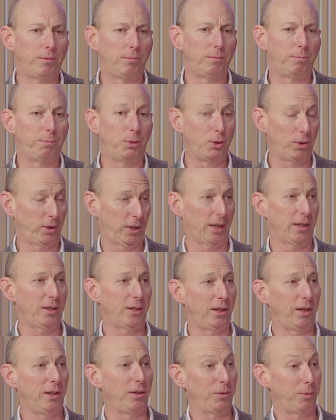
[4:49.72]
poor
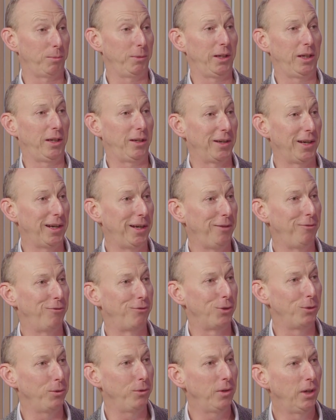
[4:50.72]
custody ultimately can aid
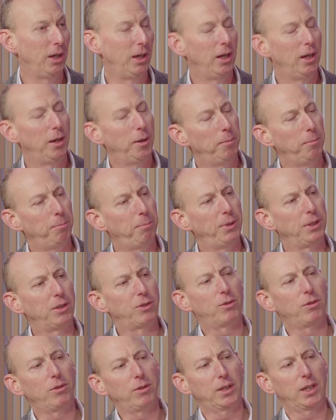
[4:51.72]
fraud, but
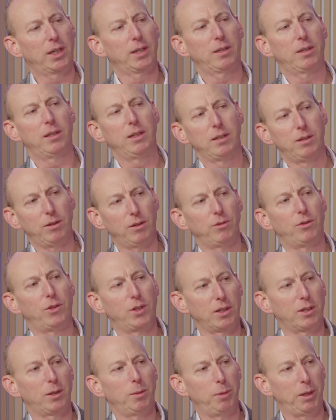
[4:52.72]
strong custody is not
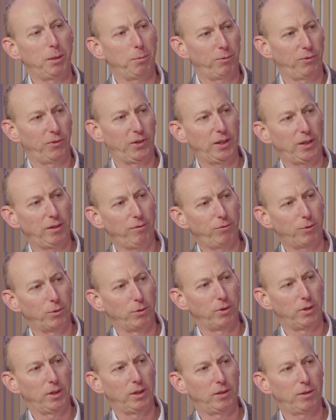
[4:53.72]
just about preventing
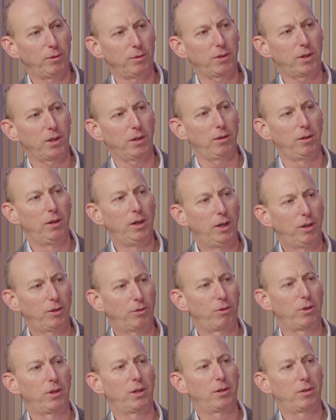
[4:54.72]
fraud. It's also
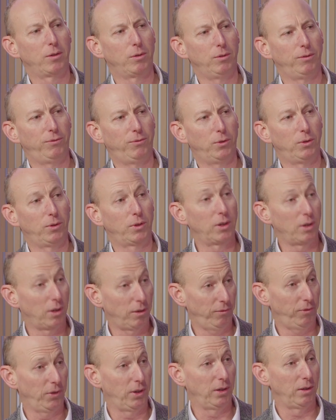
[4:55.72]
critical for
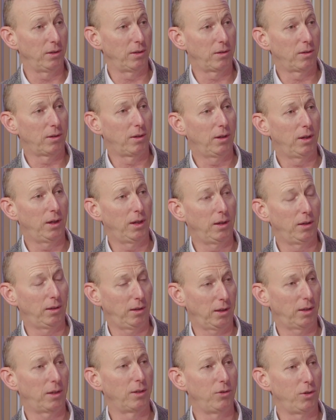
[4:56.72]
confidence
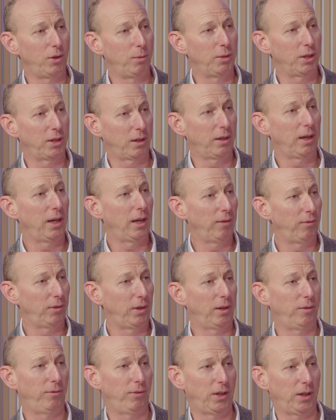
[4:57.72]
that consumers can have in
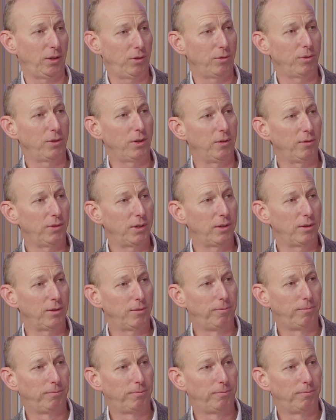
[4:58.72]
our financial services.